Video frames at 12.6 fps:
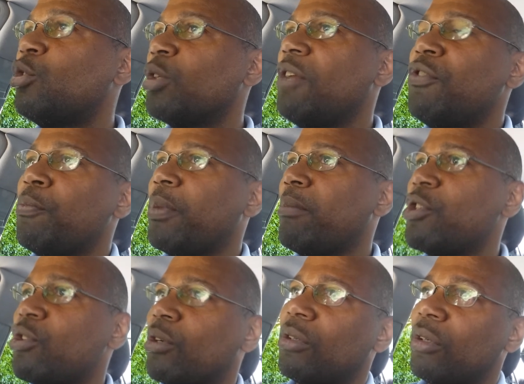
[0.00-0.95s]
give you
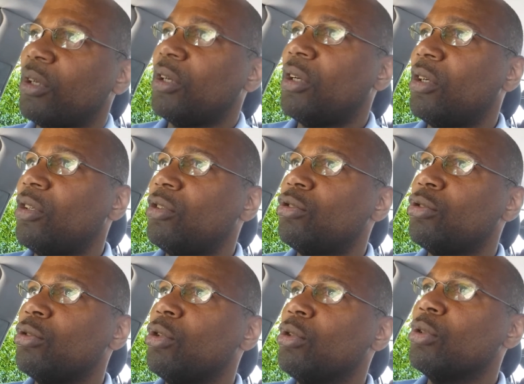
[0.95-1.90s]
permission
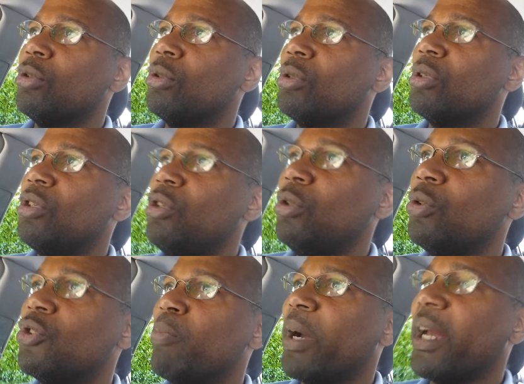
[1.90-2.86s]
to go
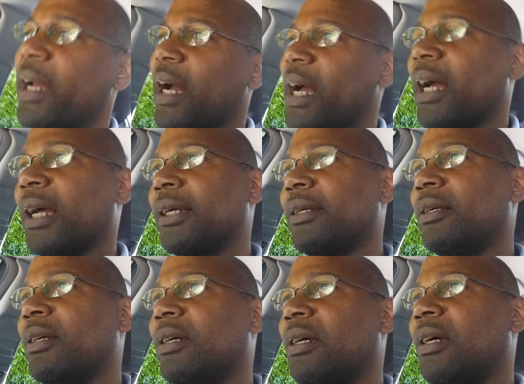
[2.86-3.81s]
use my car,
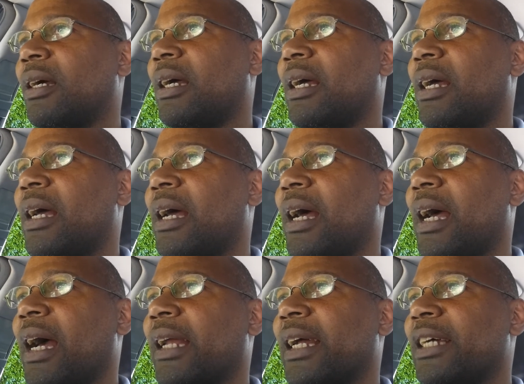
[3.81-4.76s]

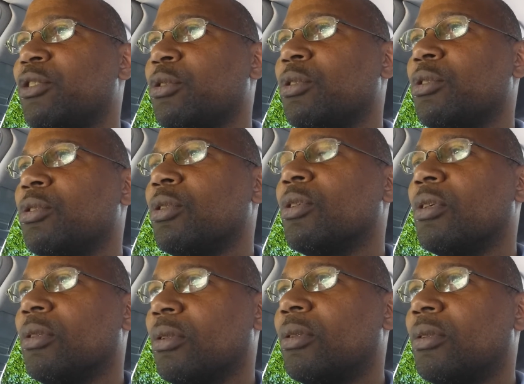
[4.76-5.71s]
and I told
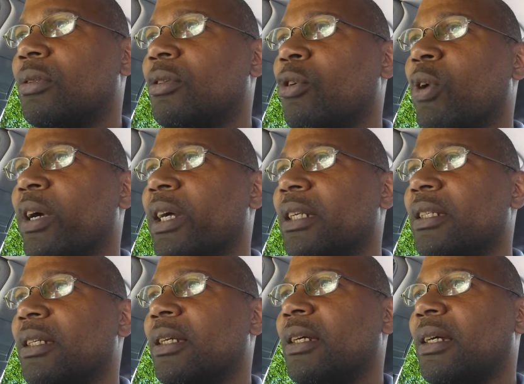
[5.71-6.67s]
you, go ahead.